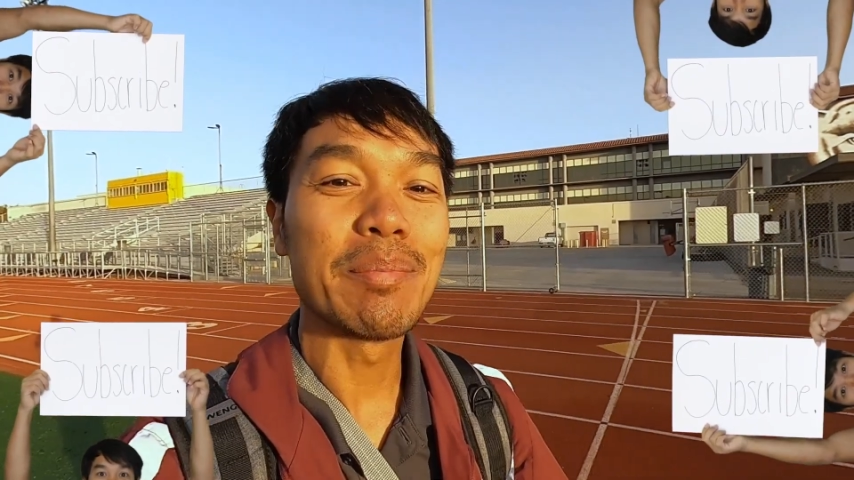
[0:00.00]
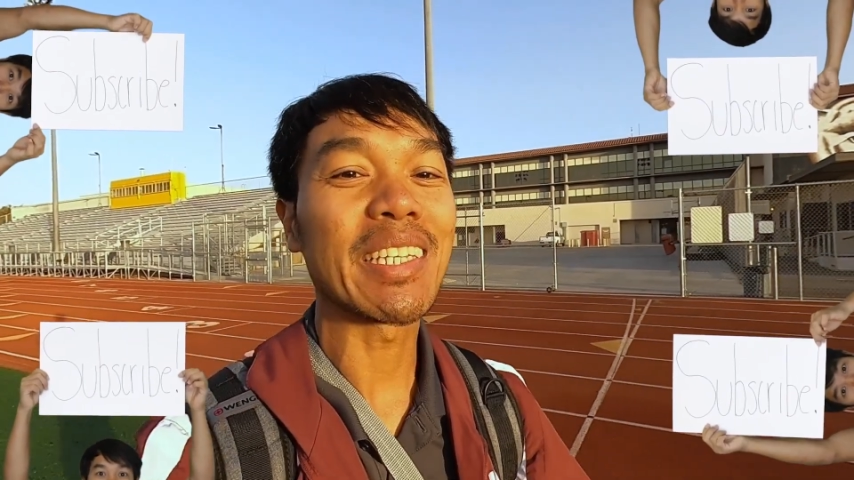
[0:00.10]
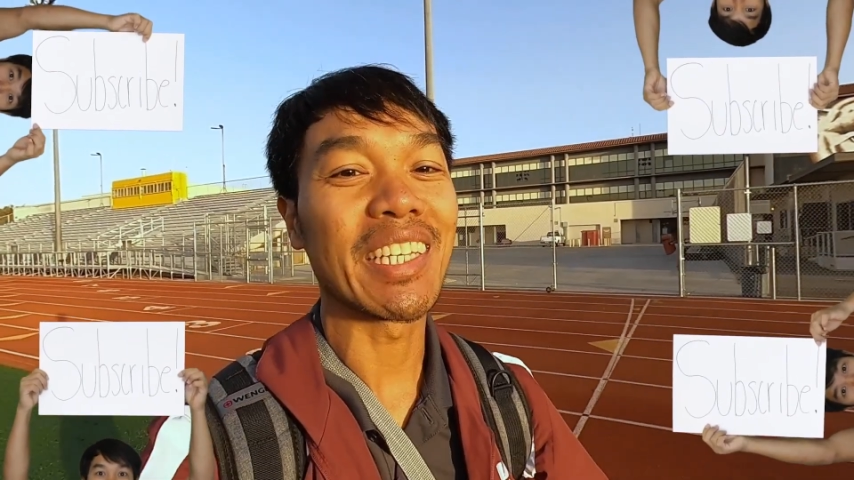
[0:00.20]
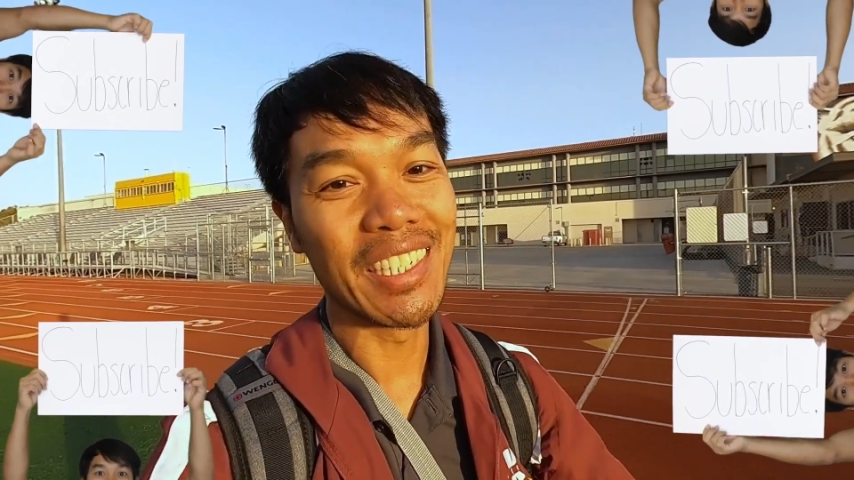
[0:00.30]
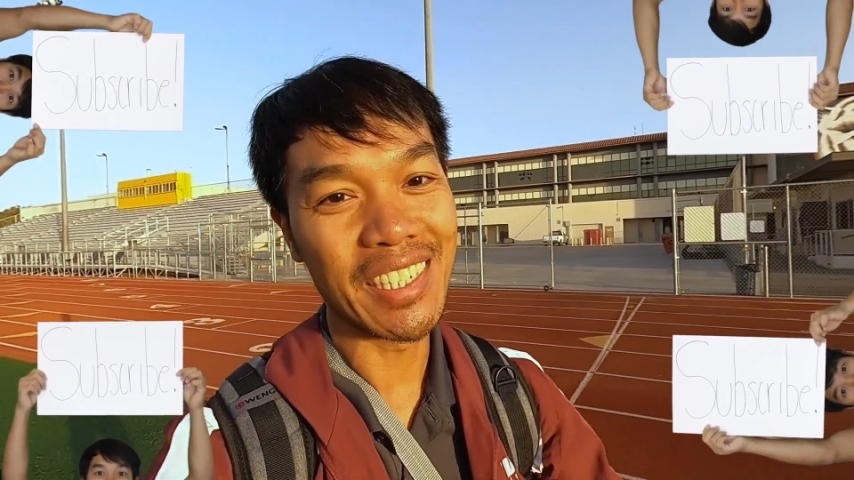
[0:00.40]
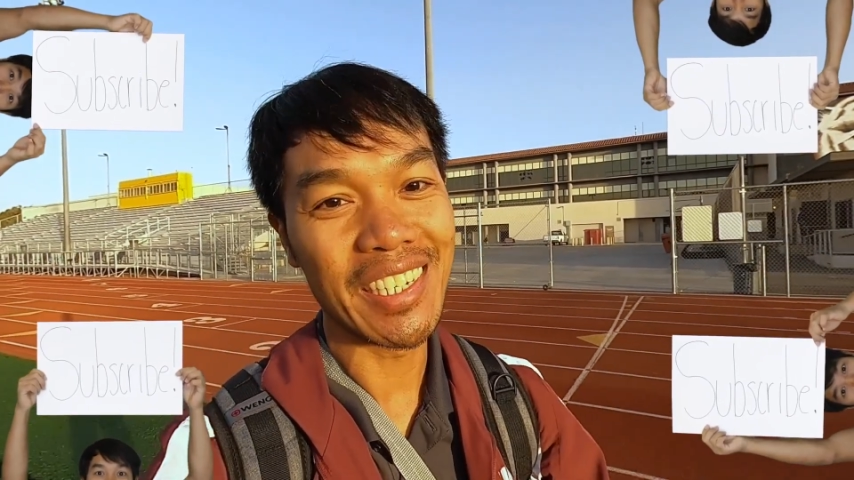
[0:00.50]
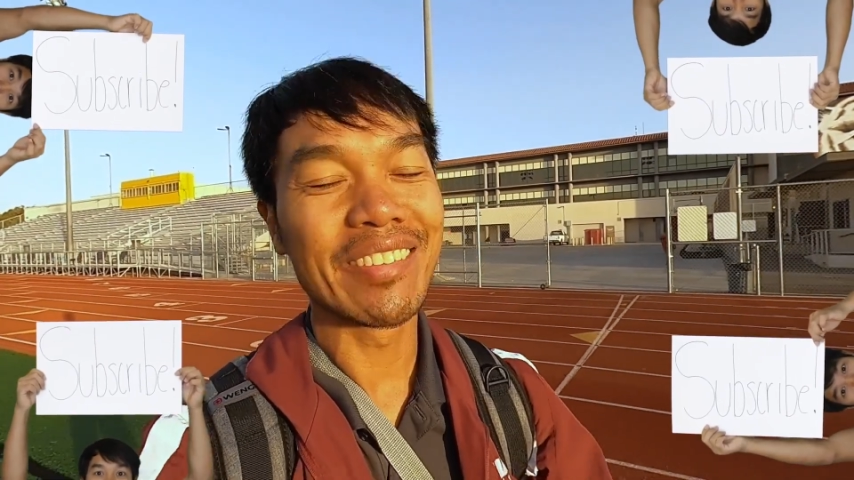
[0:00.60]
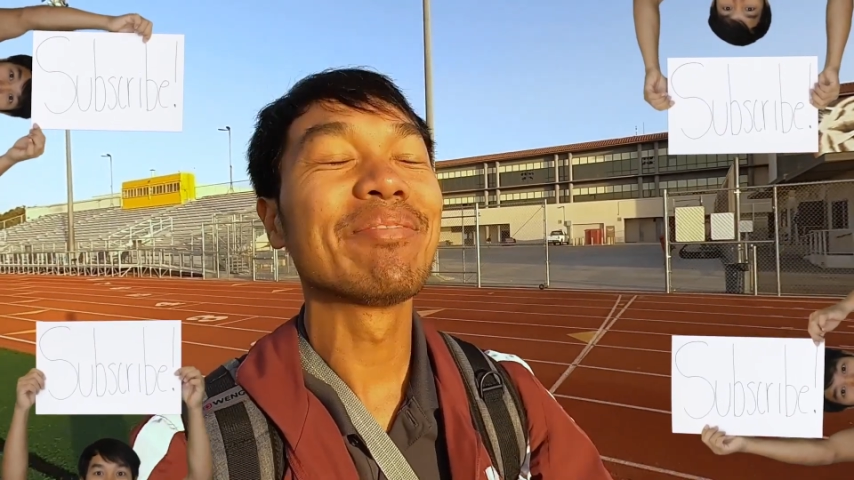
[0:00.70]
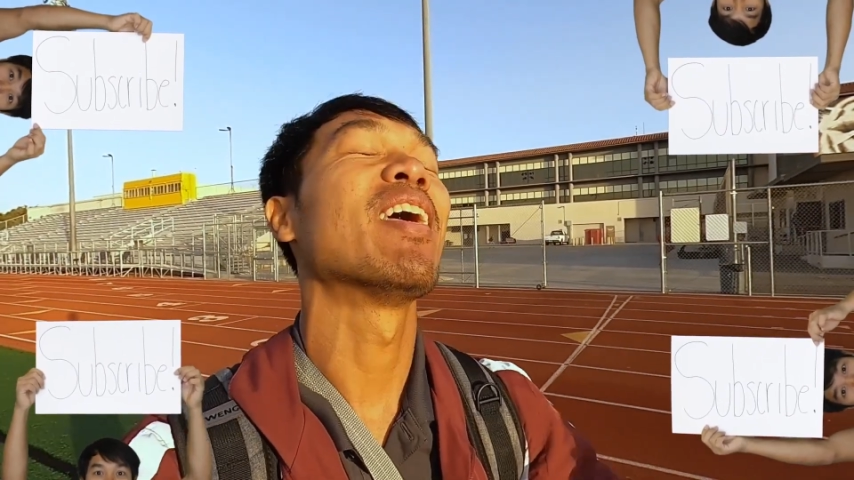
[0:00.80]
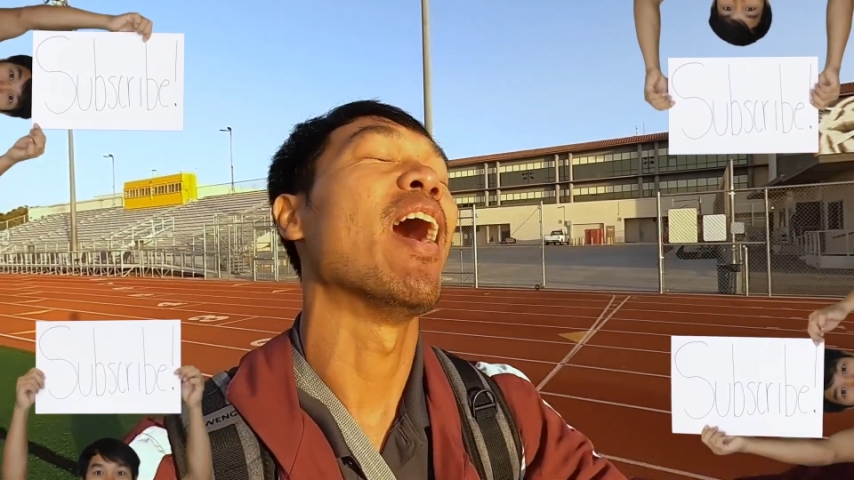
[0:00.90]
to make the
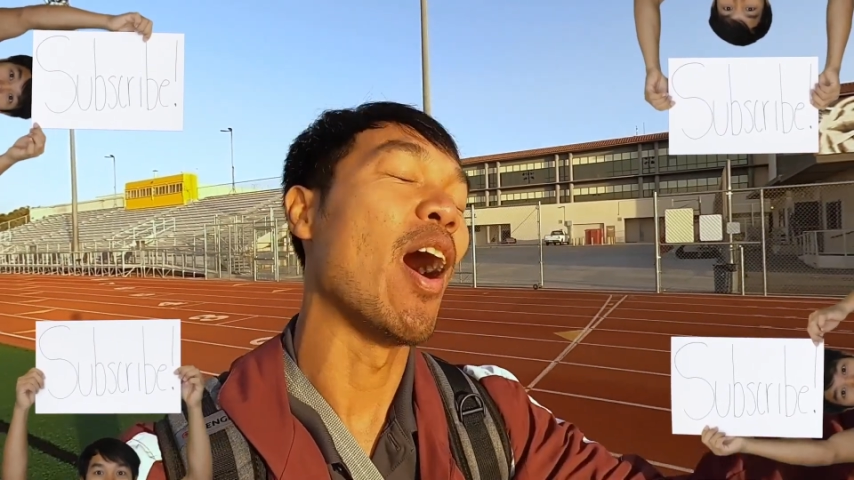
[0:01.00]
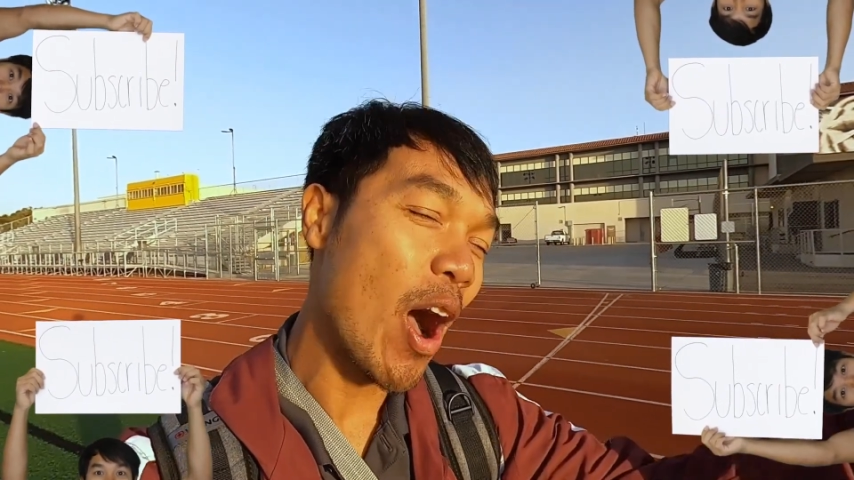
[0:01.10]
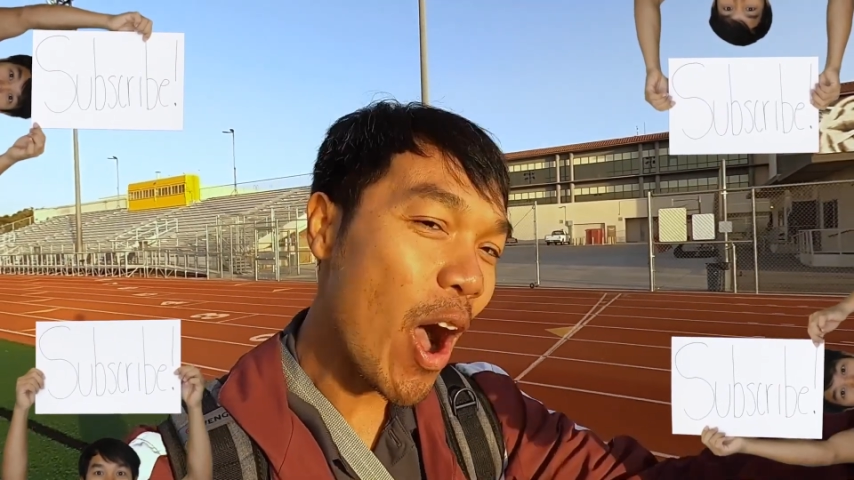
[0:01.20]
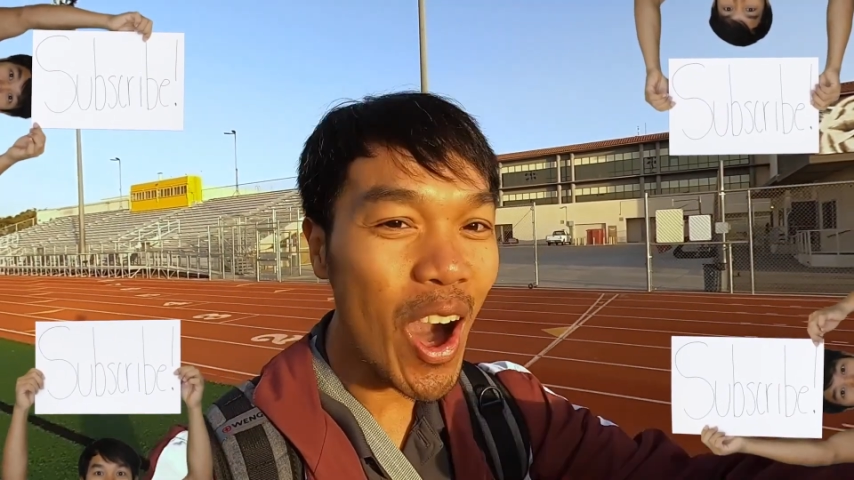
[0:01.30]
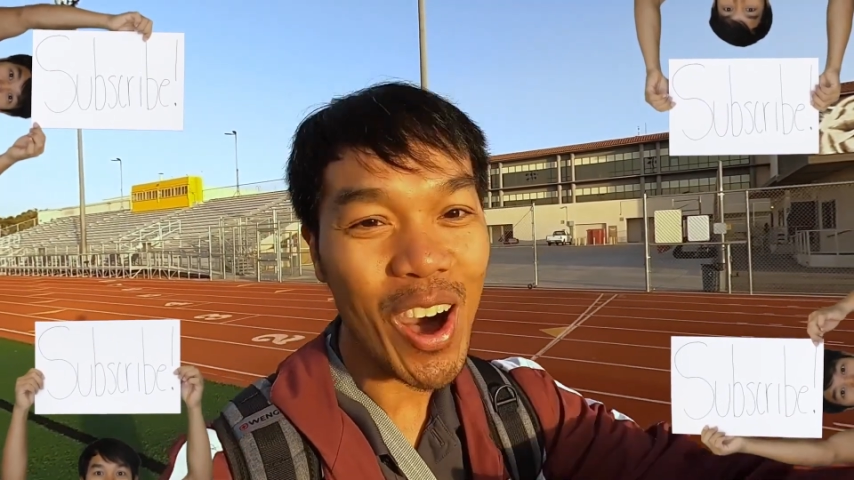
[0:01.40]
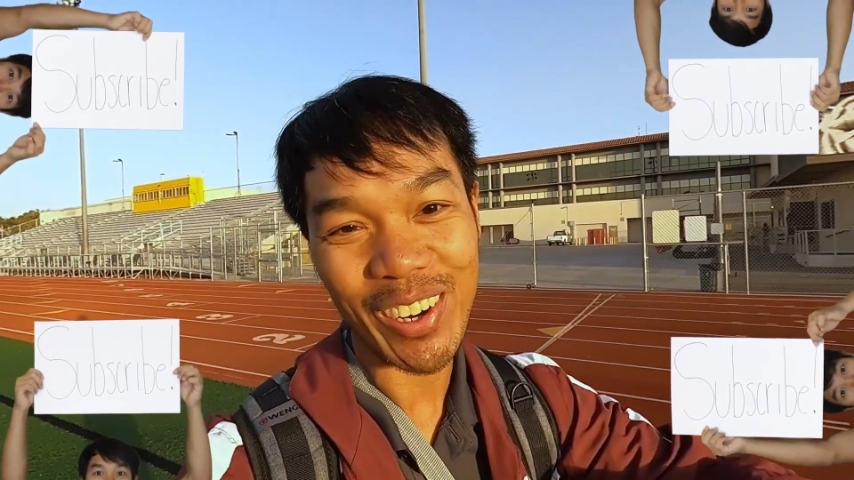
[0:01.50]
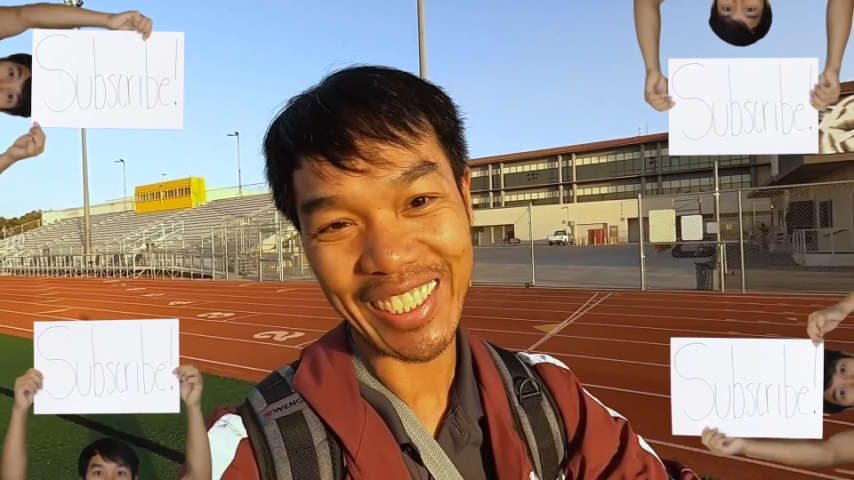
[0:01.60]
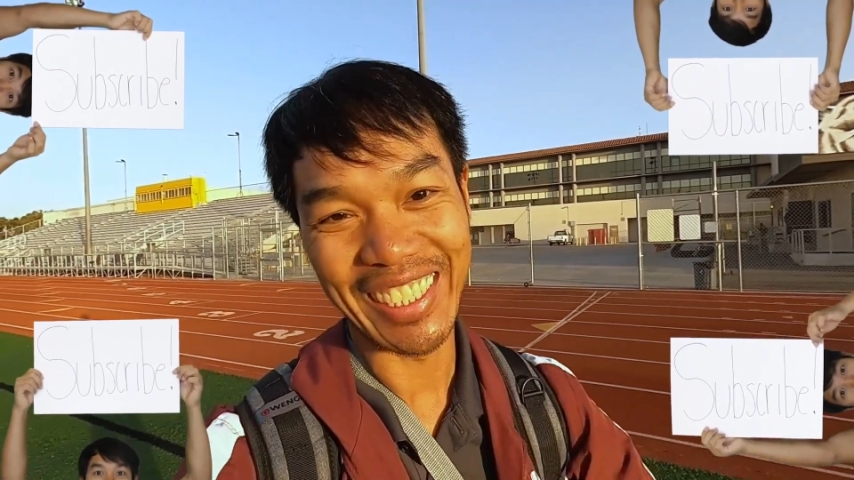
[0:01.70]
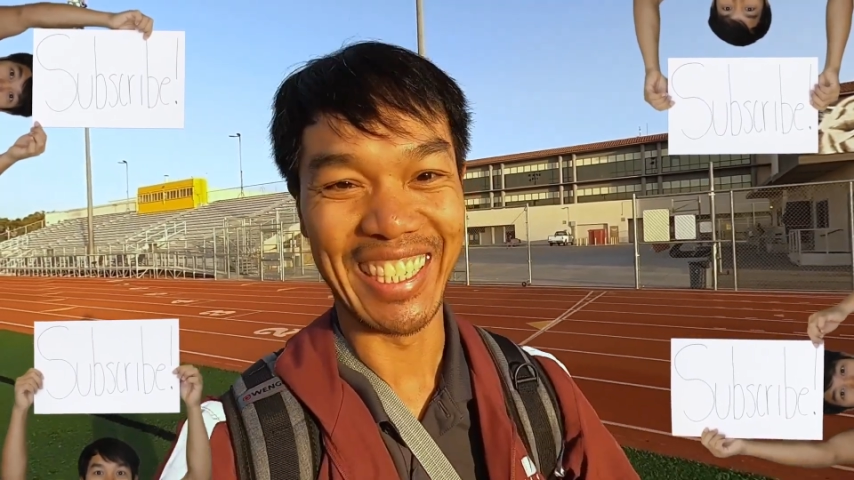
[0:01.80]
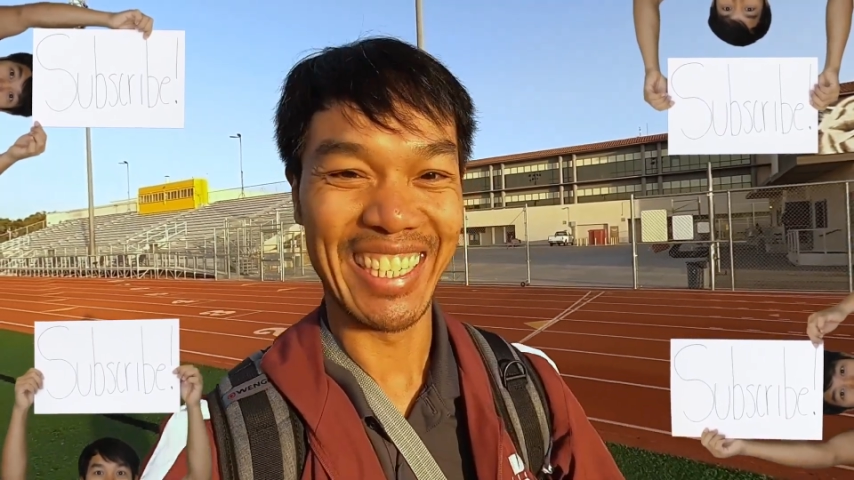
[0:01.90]
hood
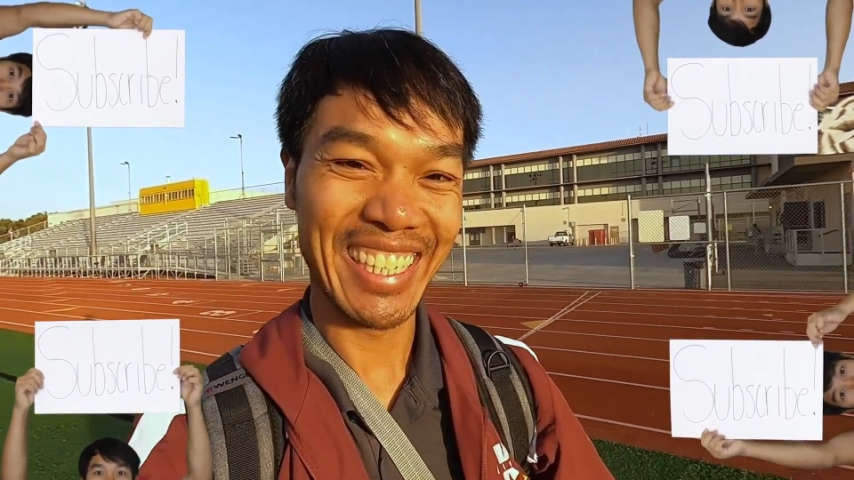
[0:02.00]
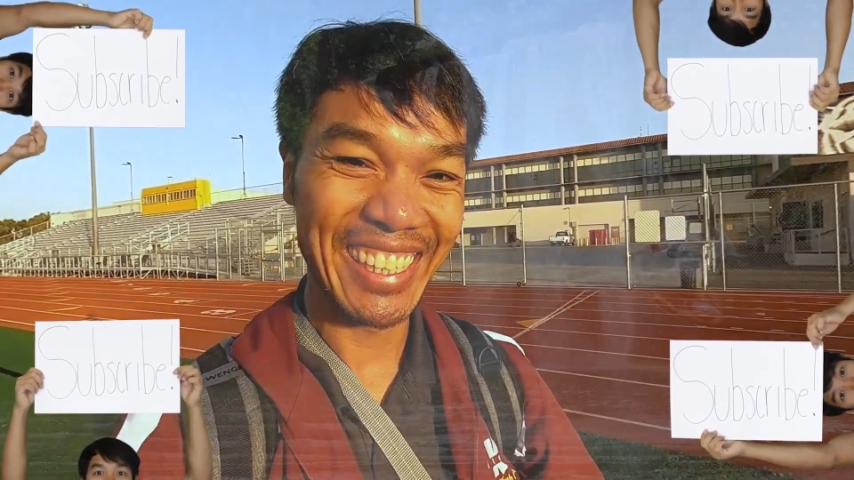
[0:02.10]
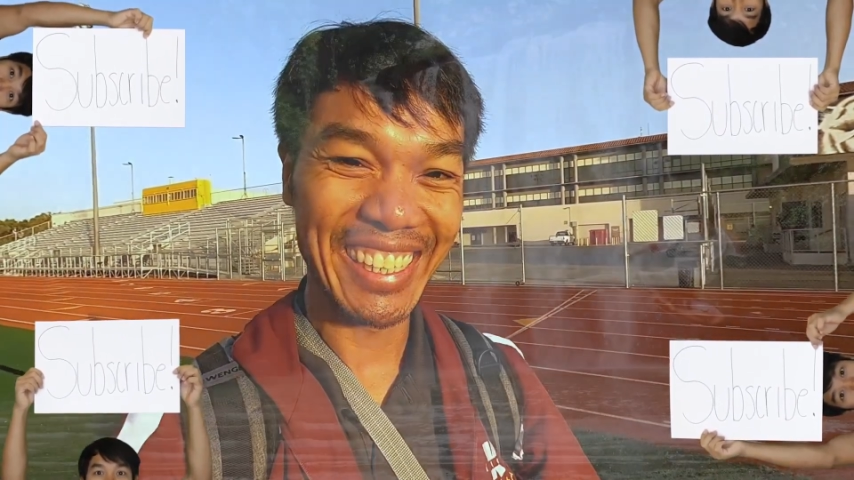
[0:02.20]
all good.